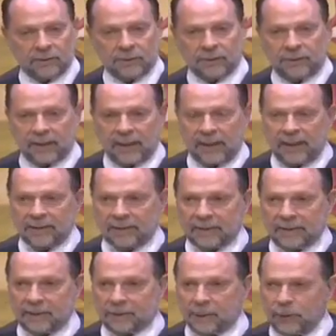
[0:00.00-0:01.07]
So today's
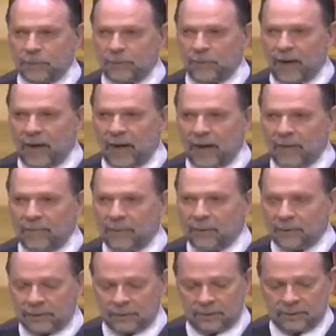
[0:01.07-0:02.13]
2/5,
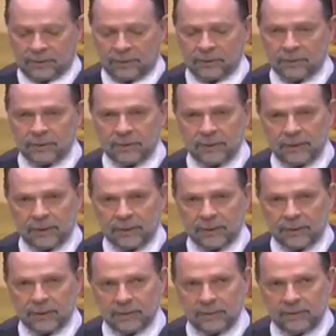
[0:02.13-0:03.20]
6, 7.
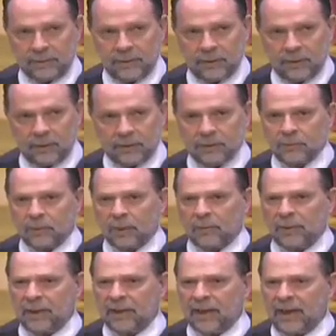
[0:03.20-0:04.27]

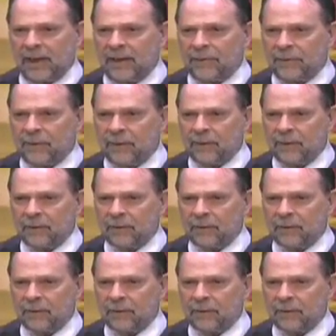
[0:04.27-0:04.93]
Would it be the 8th?